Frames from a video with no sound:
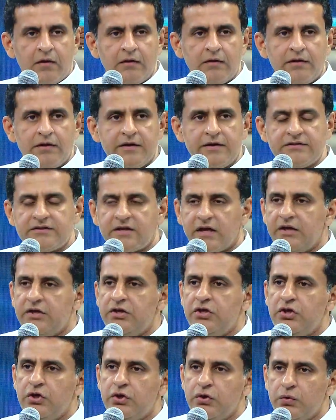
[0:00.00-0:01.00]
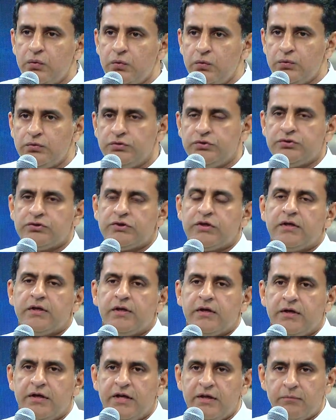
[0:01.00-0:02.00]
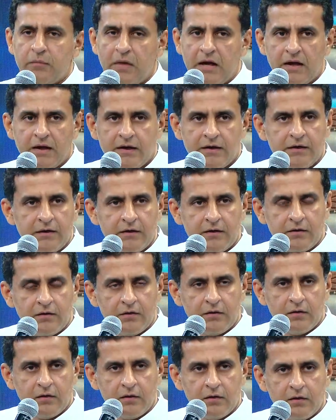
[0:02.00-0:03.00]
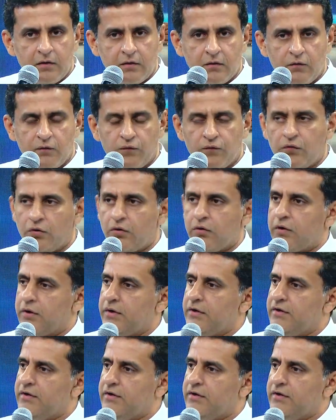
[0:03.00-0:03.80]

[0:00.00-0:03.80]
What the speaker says: there is a huge demand for